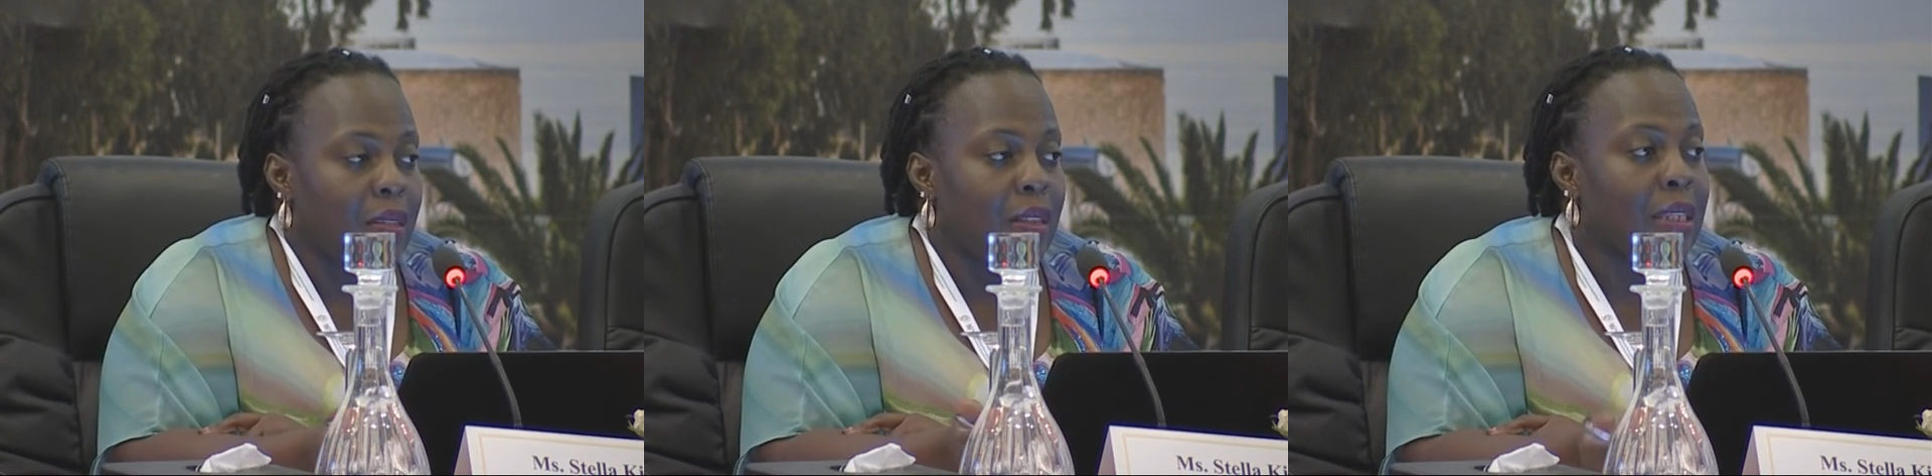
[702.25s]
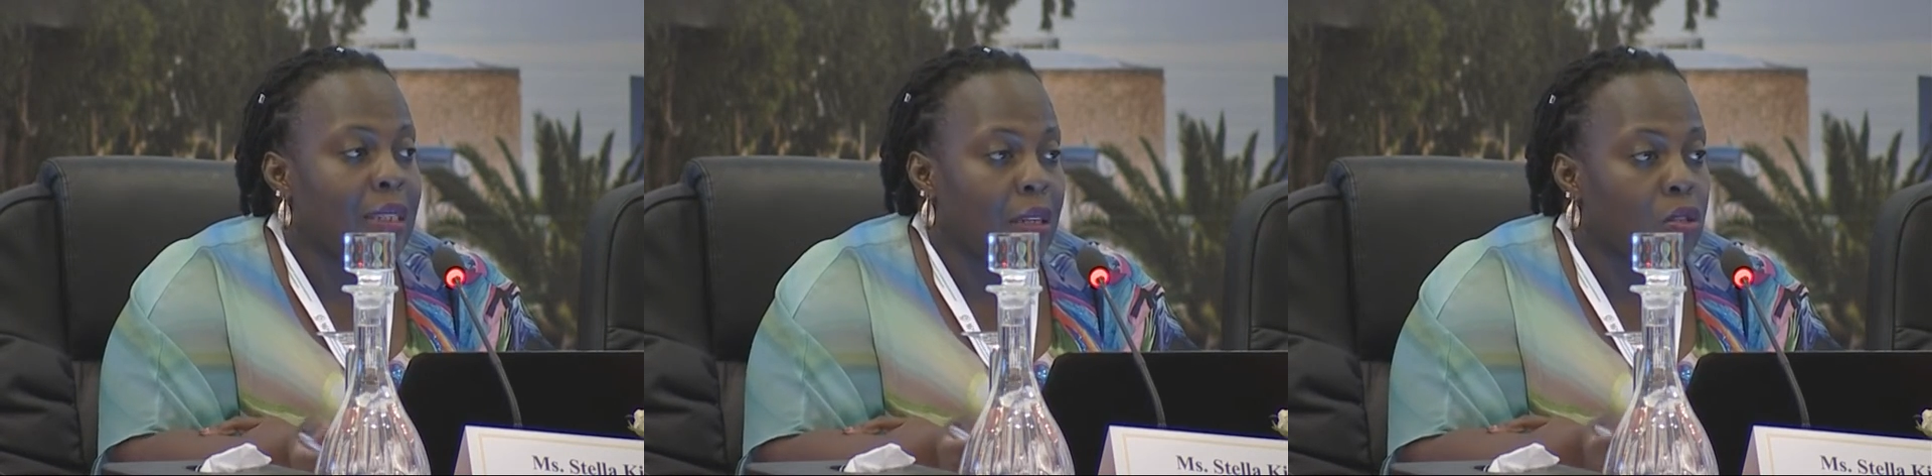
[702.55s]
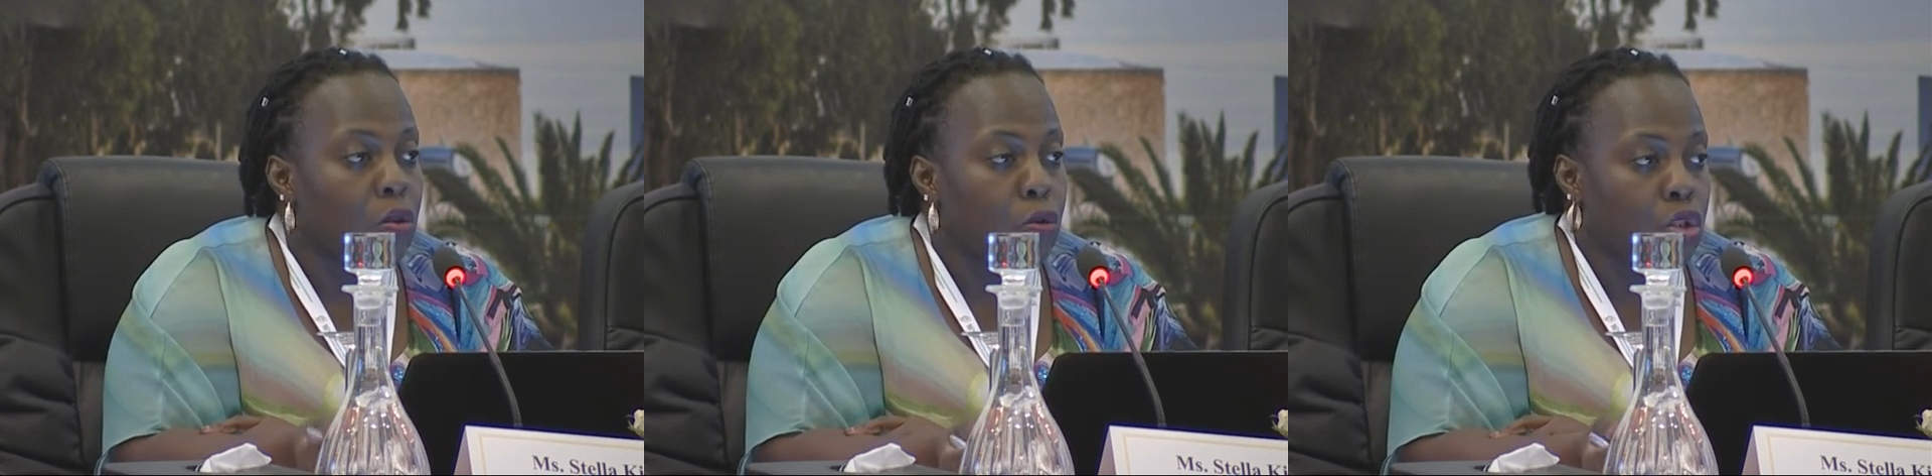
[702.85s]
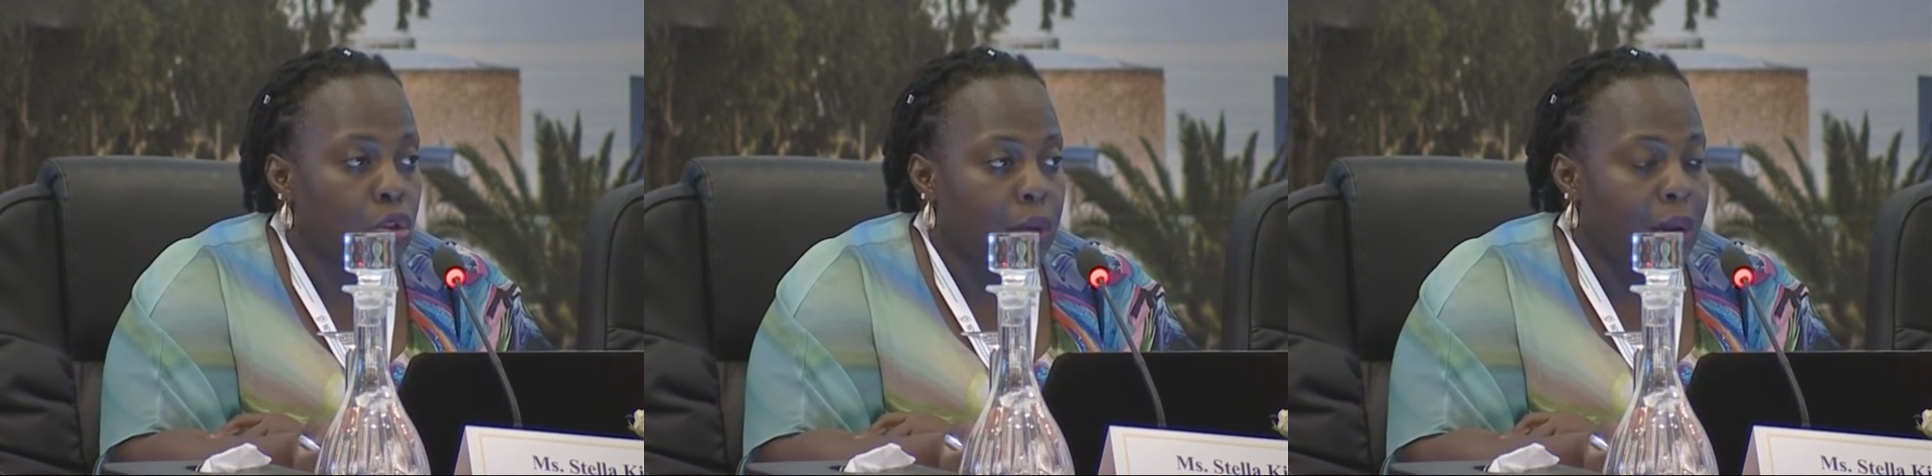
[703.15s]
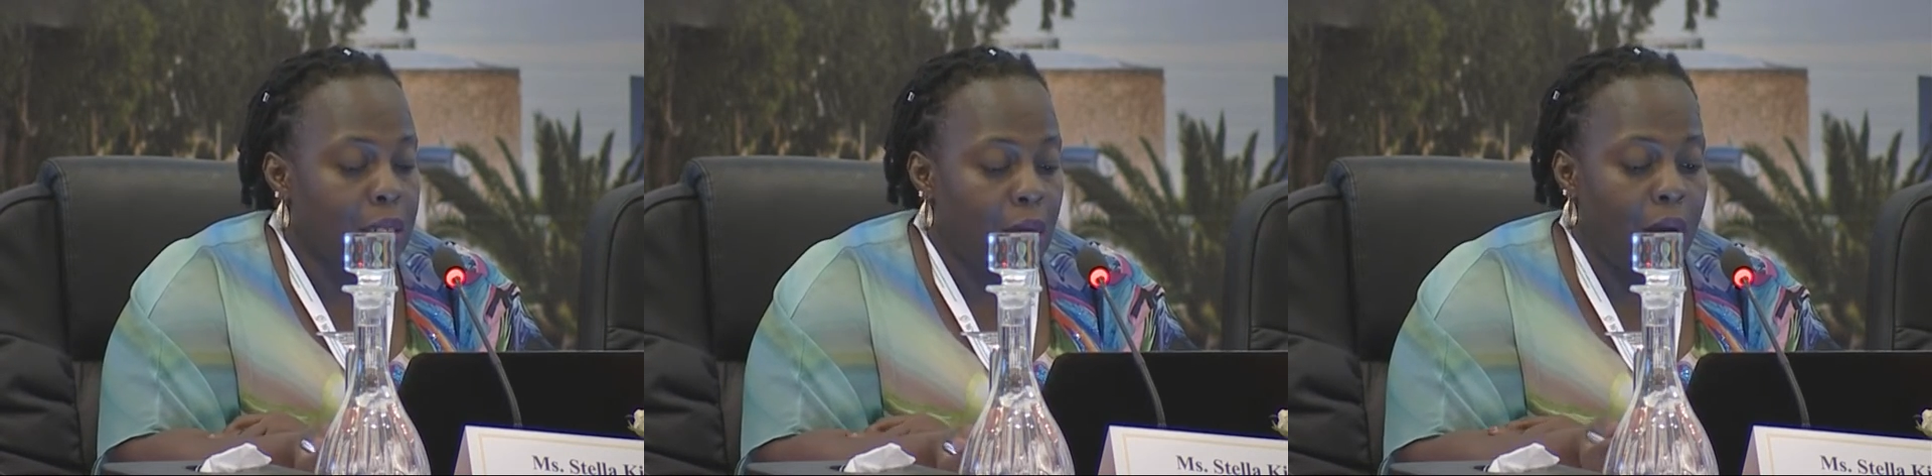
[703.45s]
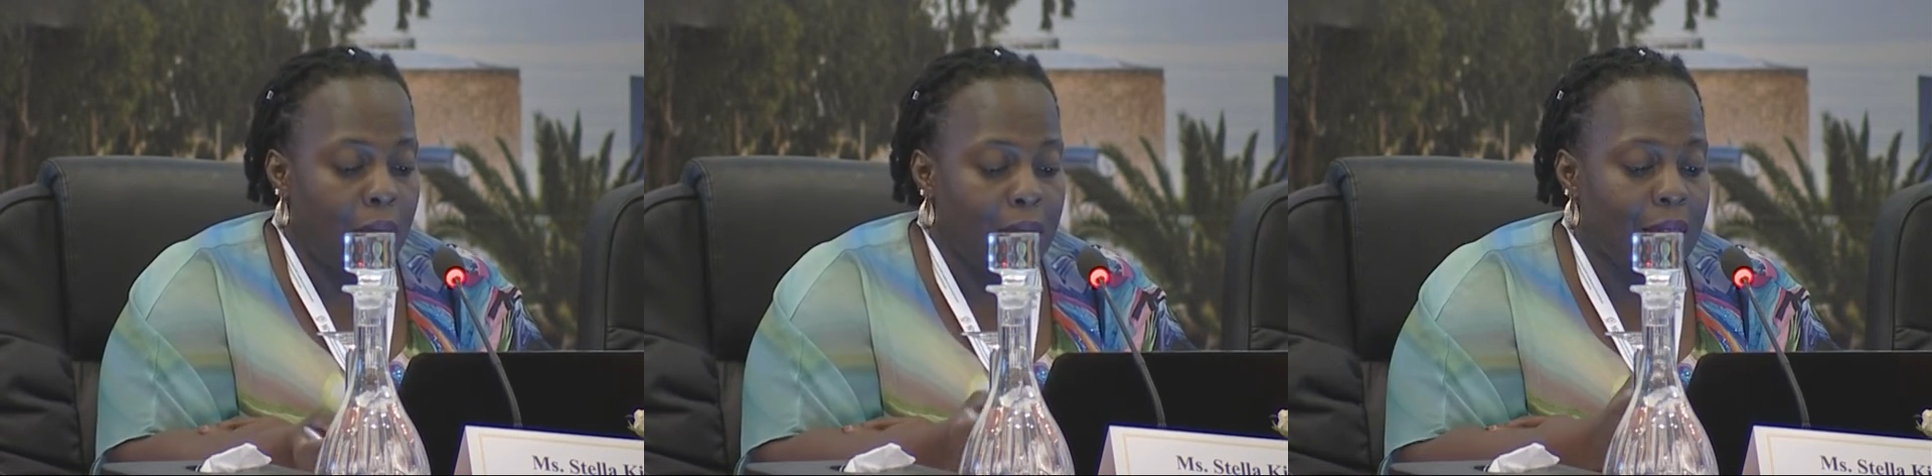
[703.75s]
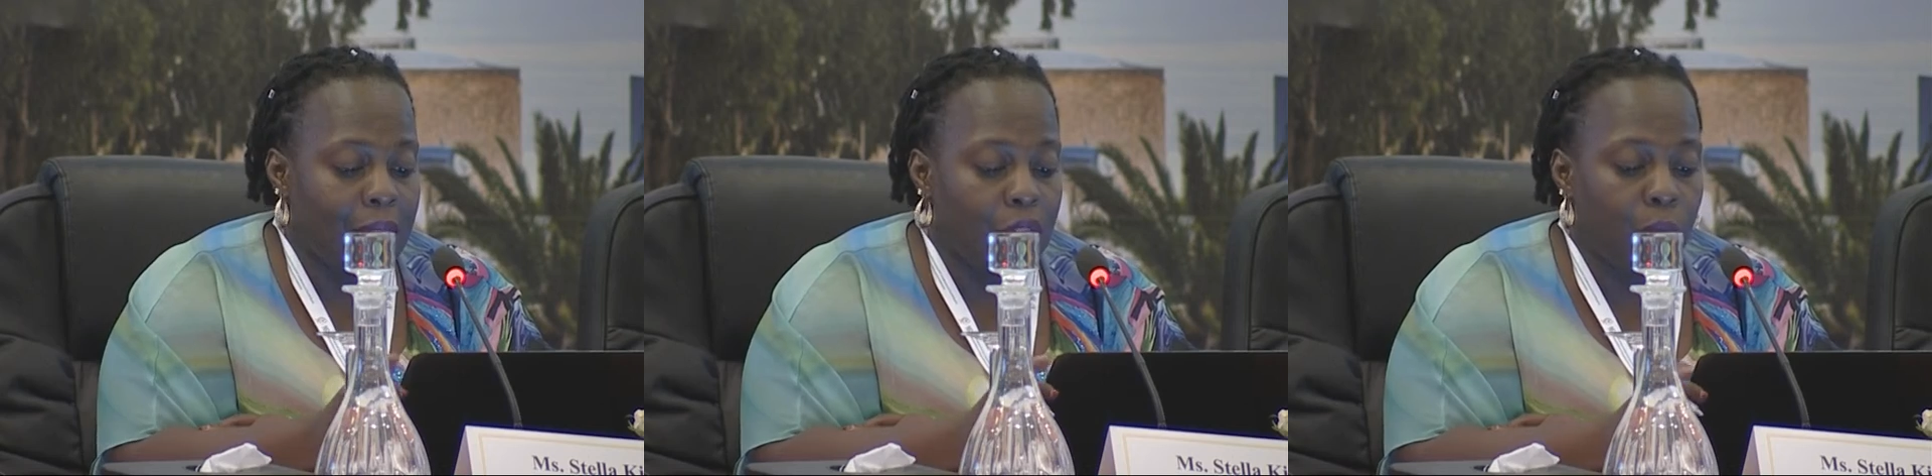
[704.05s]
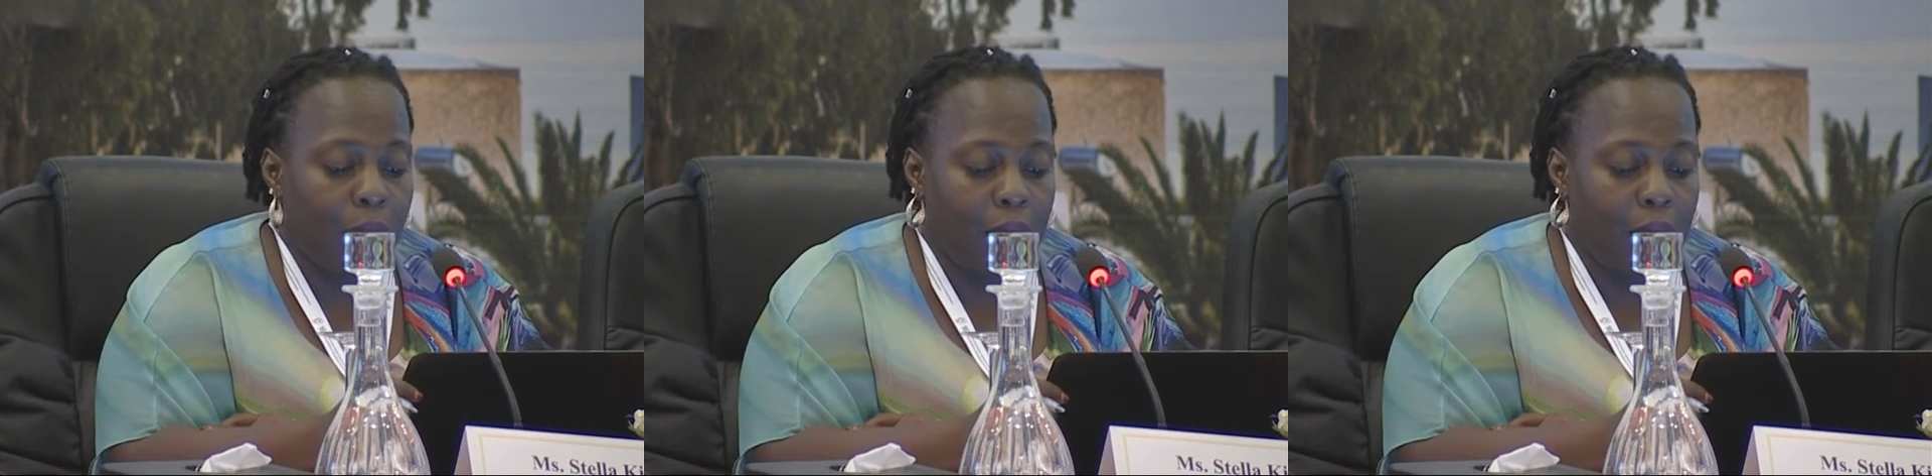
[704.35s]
This is a solution at our hands that we